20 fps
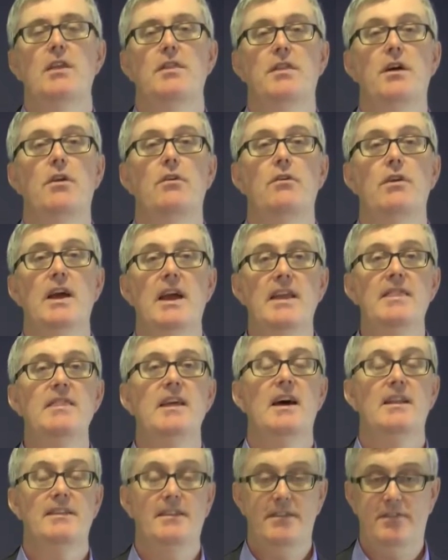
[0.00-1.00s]
that are in
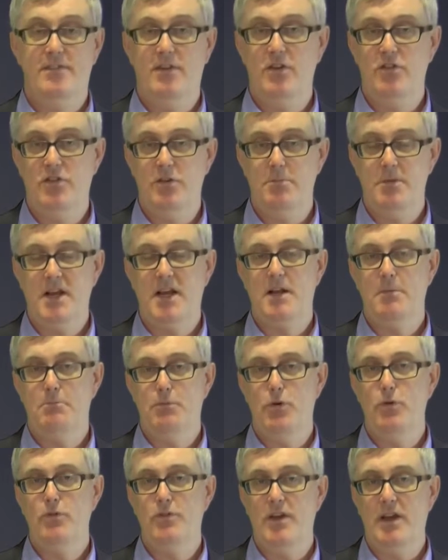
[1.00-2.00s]
that decision-making
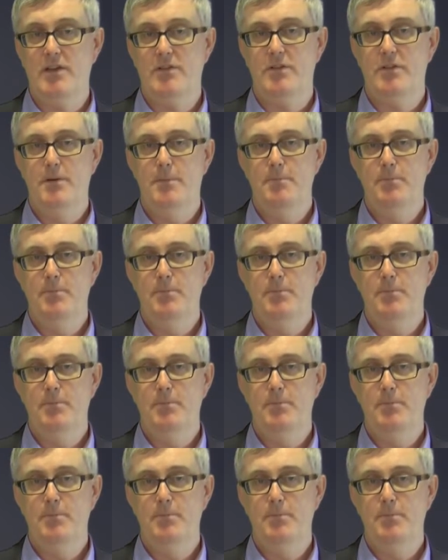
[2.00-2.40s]
process.